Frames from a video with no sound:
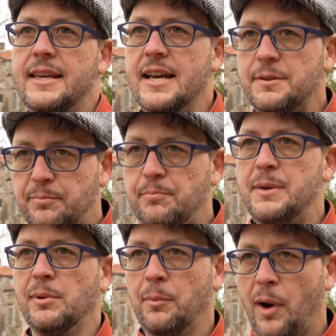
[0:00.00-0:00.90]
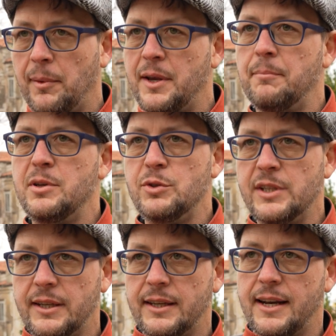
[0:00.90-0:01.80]
yes, people are probably
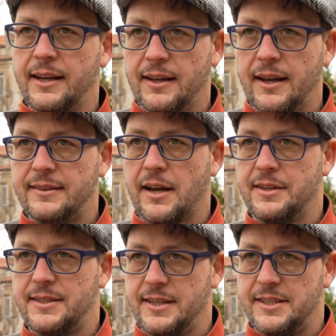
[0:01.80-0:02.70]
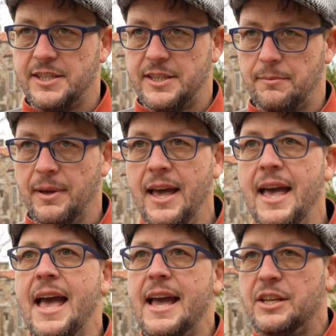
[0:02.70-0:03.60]
abusing getting Italian citizenship
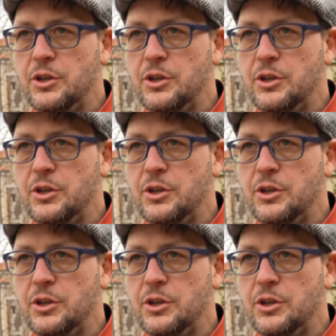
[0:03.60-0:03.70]
and